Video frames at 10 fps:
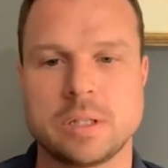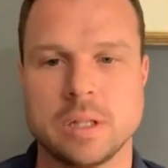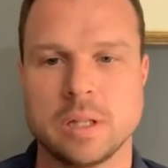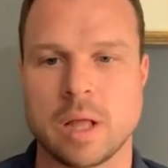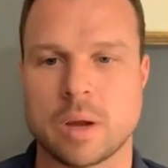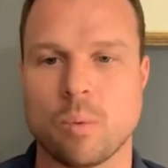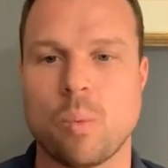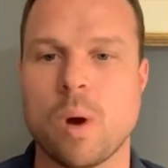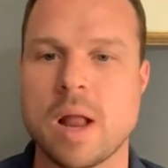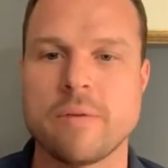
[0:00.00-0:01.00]
Like
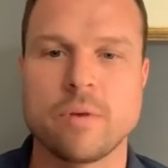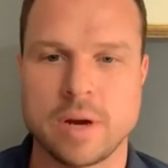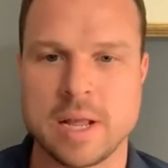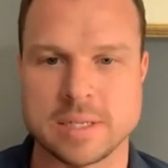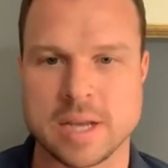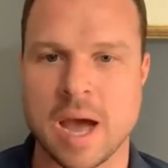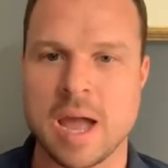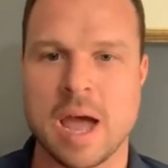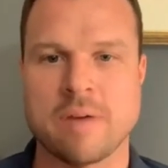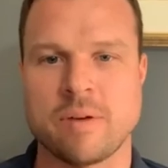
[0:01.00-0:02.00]
whatever it is, I
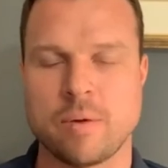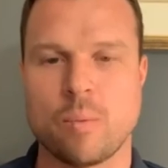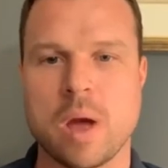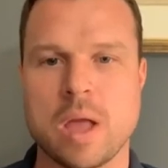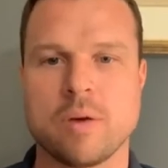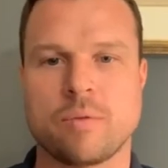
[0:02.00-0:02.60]
have a way of.